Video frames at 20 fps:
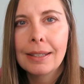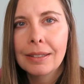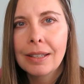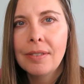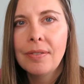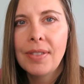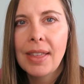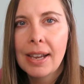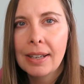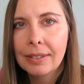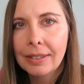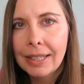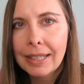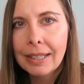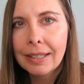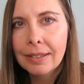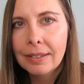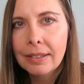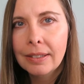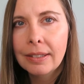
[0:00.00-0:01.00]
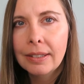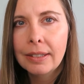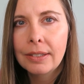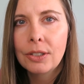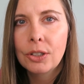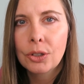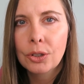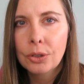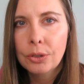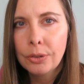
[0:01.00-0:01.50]
I left that link in
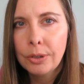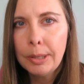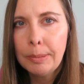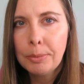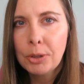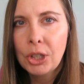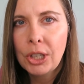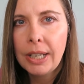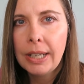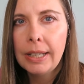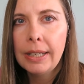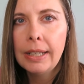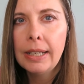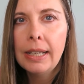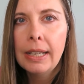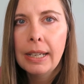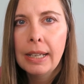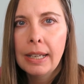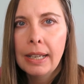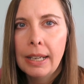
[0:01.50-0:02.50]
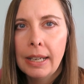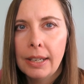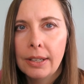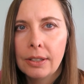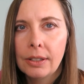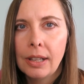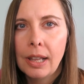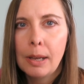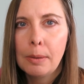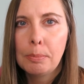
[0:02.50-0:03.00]
the description.
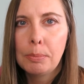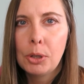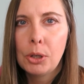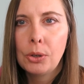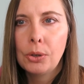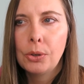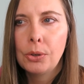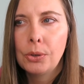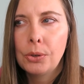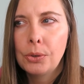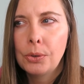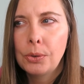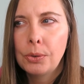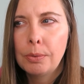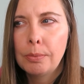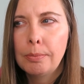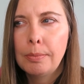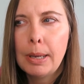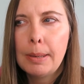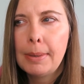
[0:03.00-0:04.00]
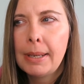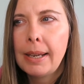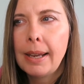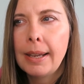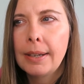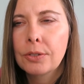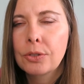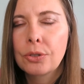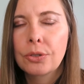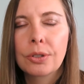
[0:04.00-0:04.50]
It'll help you maybe
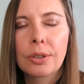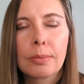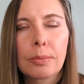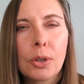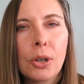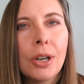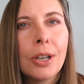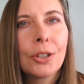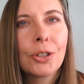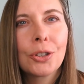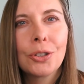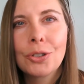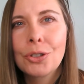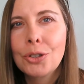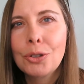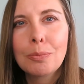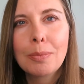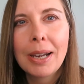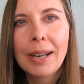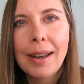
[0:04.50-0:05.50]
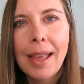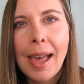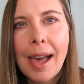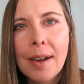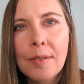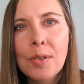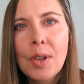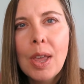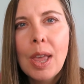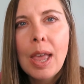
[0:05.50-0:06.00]
answer some questions you might
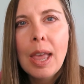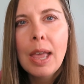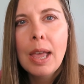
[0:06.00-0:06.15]
have.